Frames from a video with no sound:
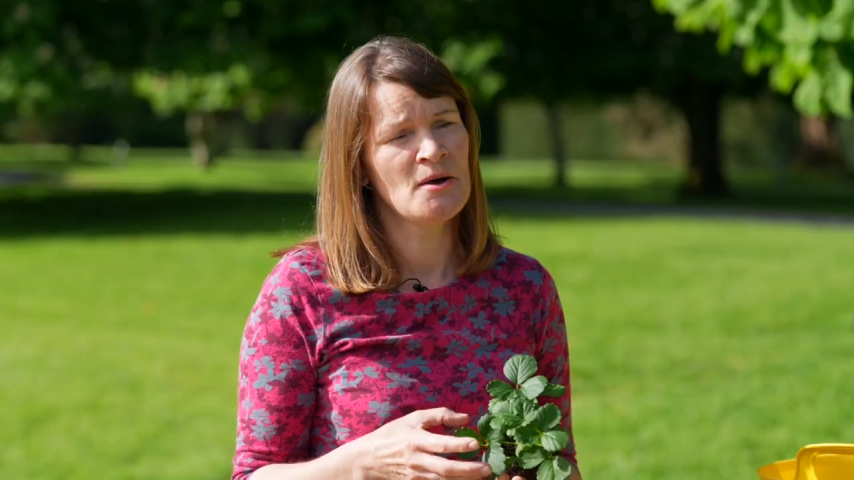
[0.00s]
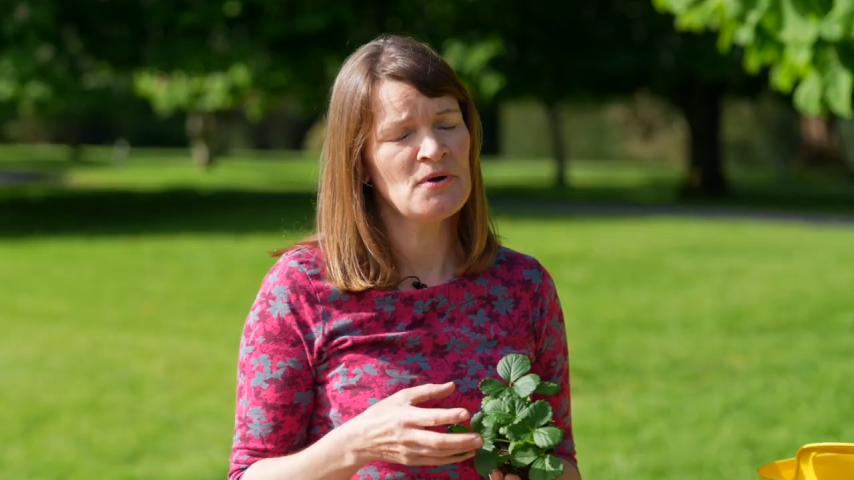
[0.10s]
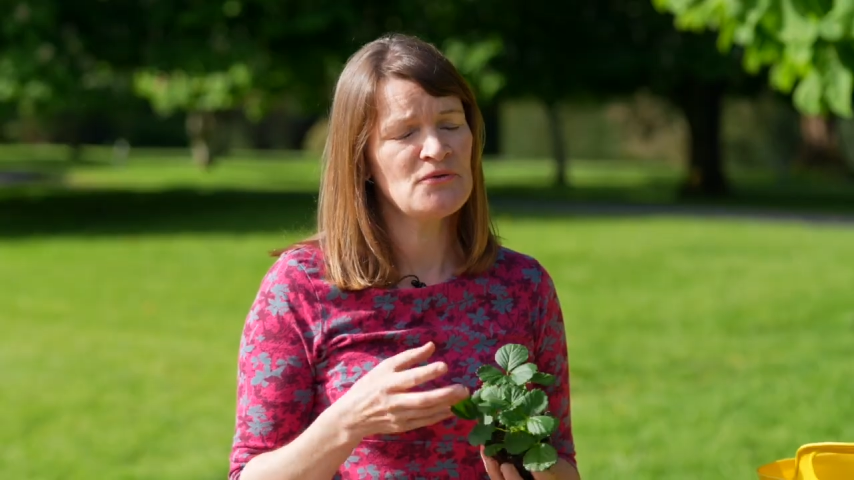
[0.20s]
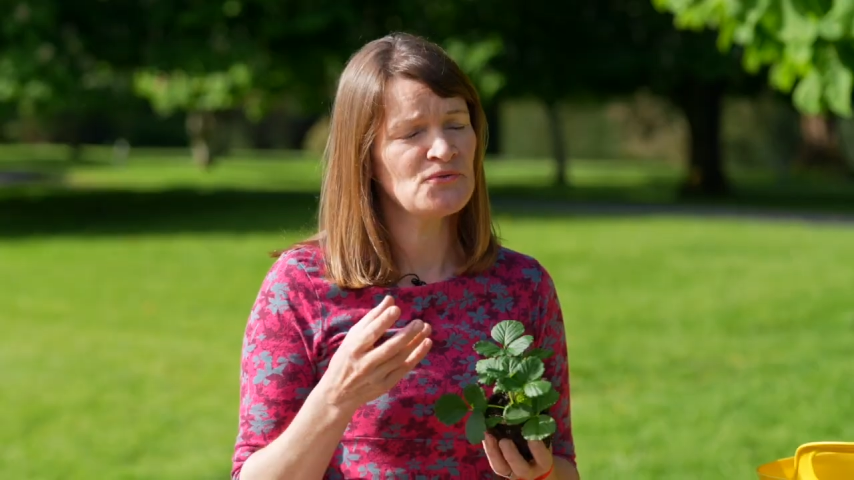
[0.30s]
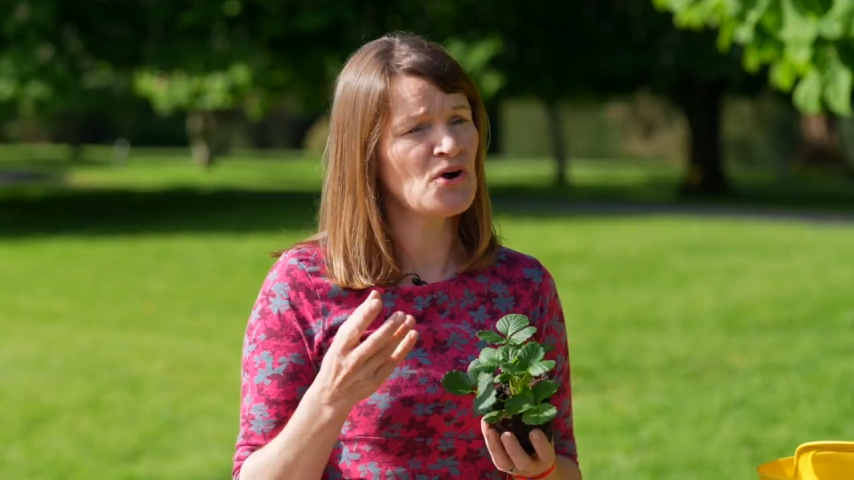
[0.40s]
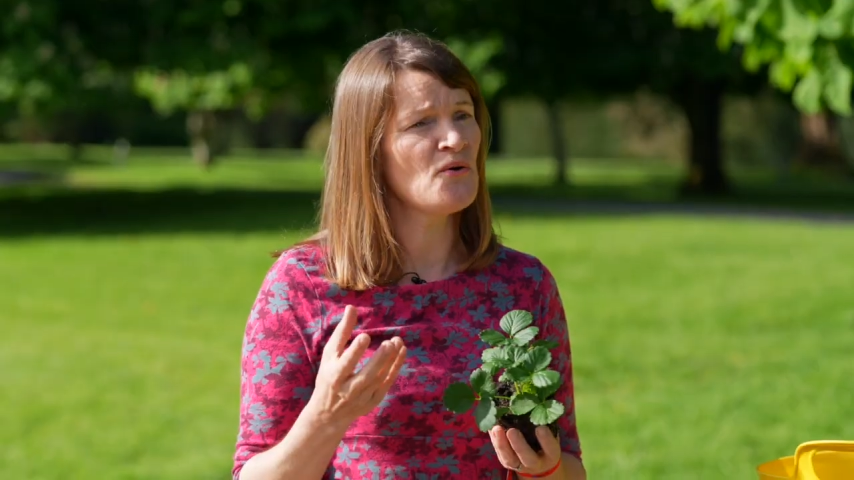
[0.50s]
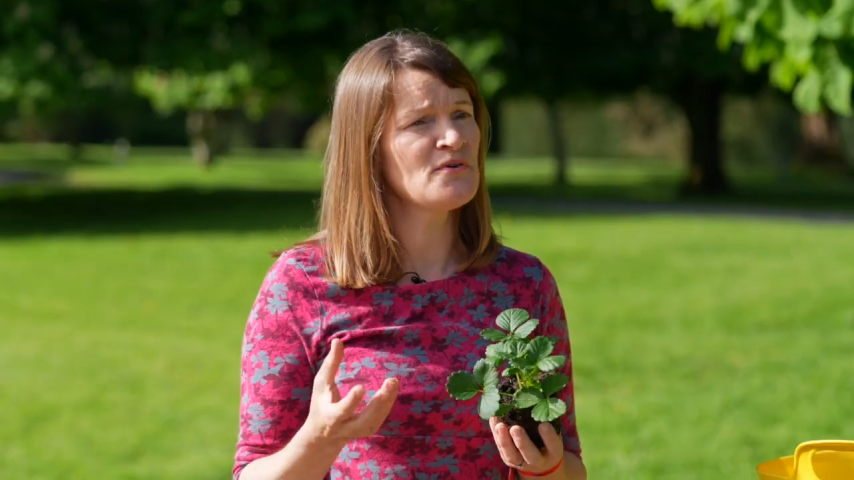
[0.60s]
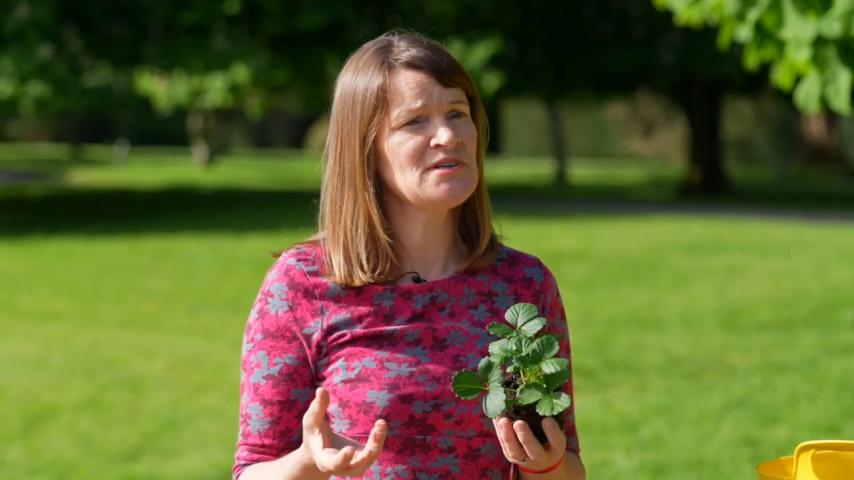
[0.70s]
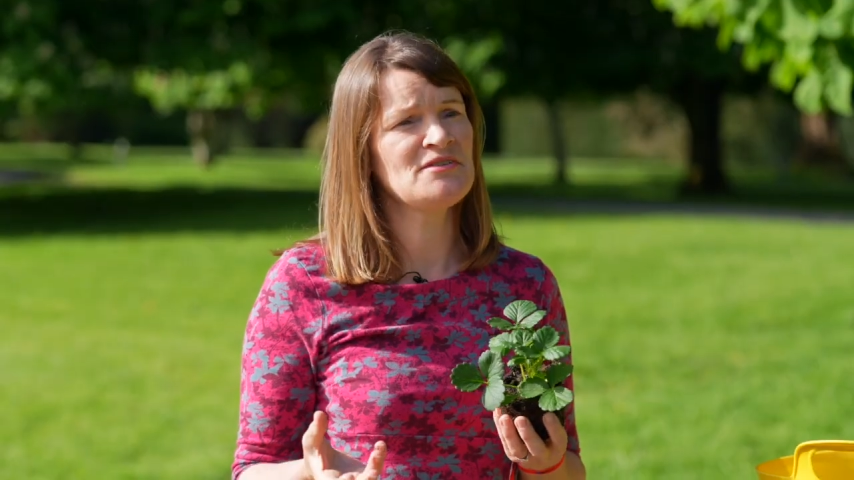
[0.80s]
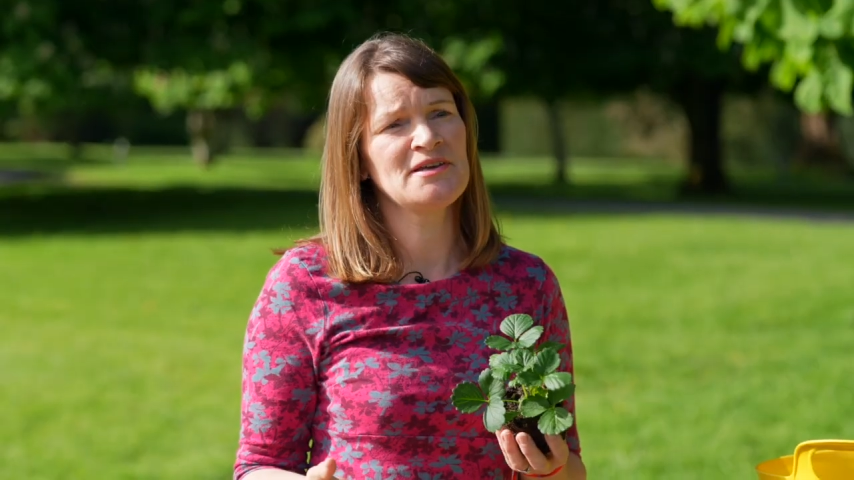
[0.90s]
But you've got
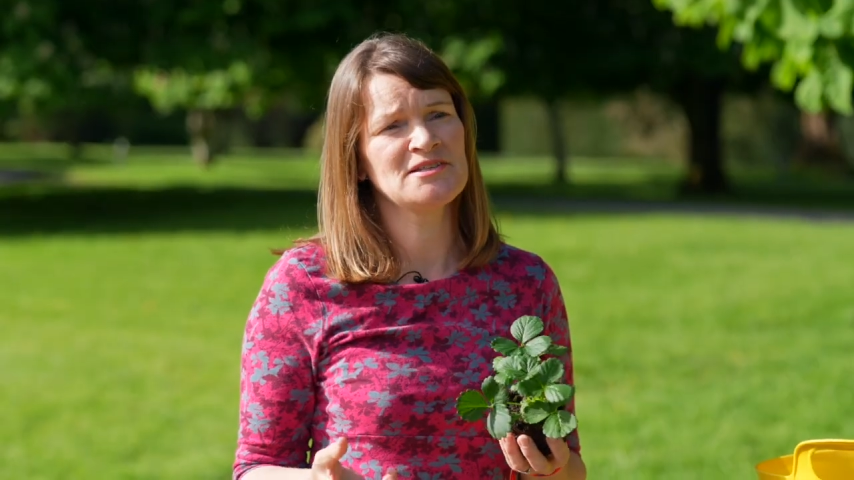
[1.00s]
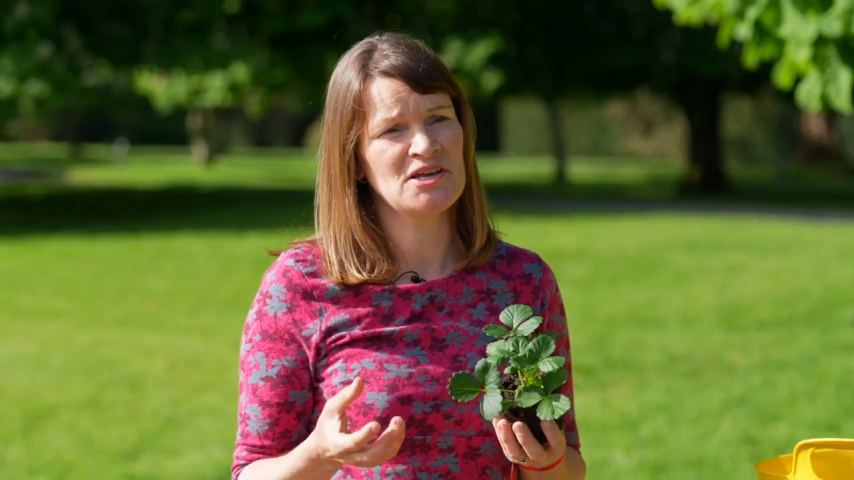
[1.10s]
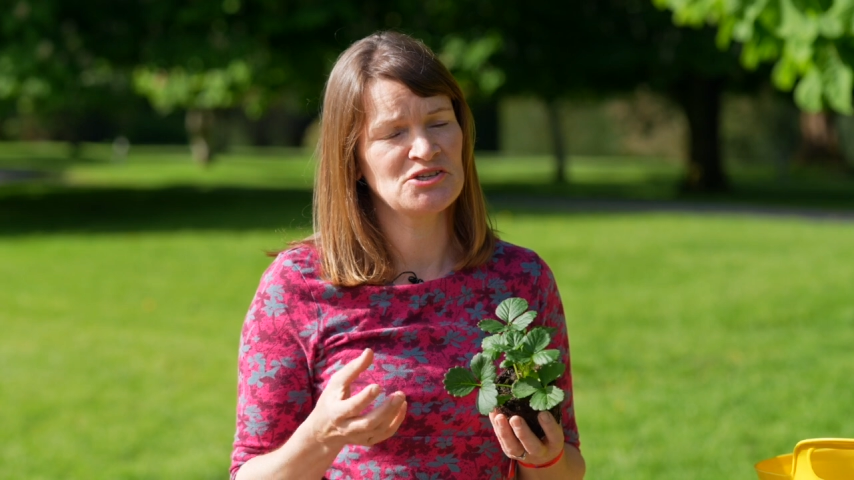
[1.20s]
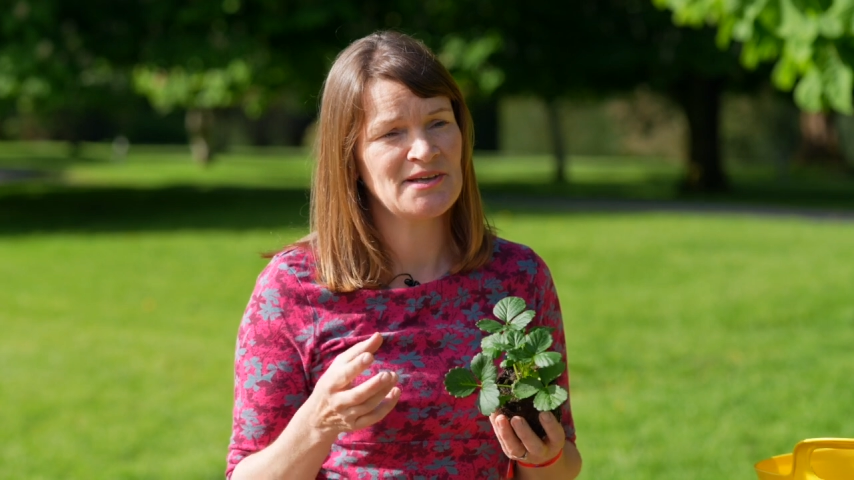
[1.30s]
obviously things such